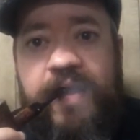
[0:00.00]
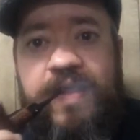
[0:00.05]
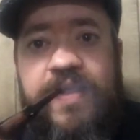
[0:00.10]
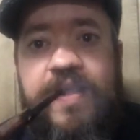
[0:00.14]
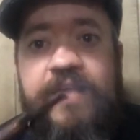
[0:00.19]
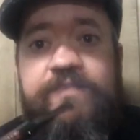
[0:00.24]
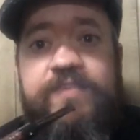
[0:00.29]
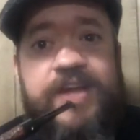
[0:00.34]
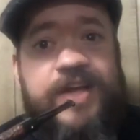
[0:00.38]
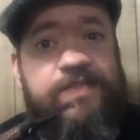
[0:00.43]

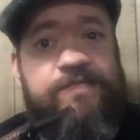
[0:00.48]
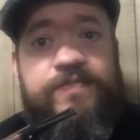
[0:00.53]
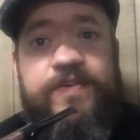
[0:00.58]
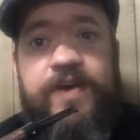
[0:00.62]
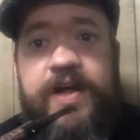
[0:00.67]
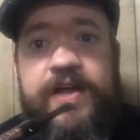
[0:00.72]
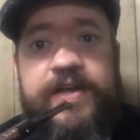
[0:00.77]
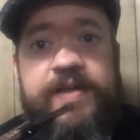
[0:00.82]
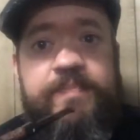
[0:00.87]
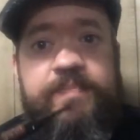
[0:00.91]
if you can
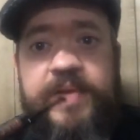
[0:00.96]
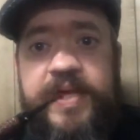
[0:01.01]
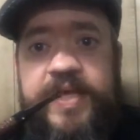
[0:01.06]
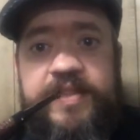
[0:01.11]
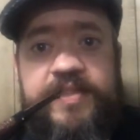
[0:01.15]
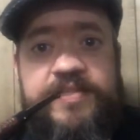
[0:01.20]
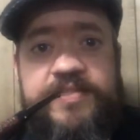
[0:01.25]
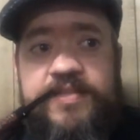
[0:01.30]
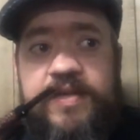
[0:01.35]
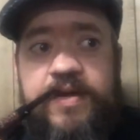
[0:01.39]
find it, pick
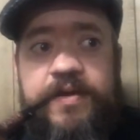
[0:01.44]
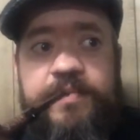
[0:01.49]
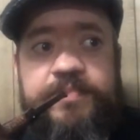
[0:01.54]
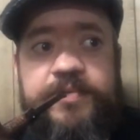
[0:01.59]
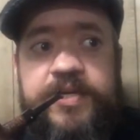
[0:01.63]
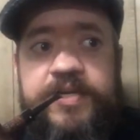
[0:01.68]
this up